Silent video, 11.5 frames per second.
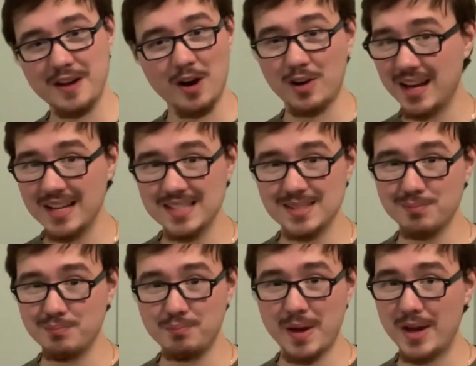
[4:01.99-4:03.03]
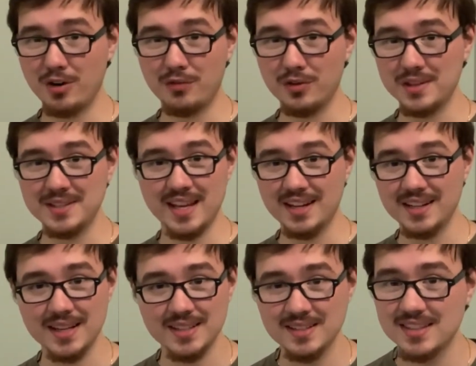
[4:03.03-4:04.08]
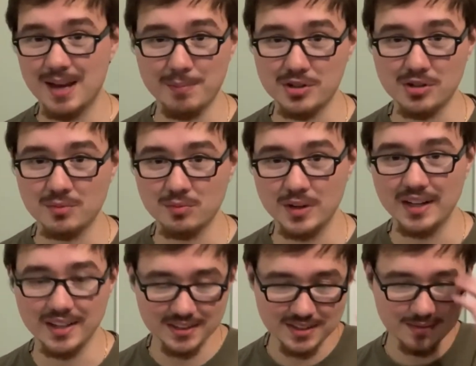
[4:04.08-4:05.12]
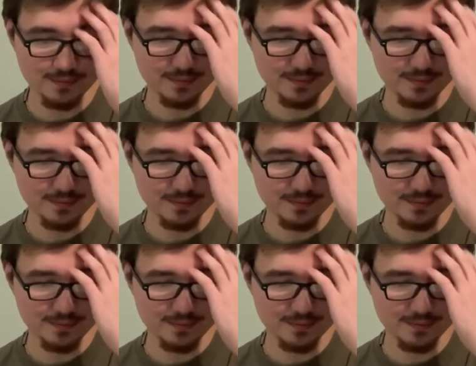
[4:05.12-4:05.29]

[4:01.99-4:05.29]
Fahrenheit's better for the day-to-day temperature readings.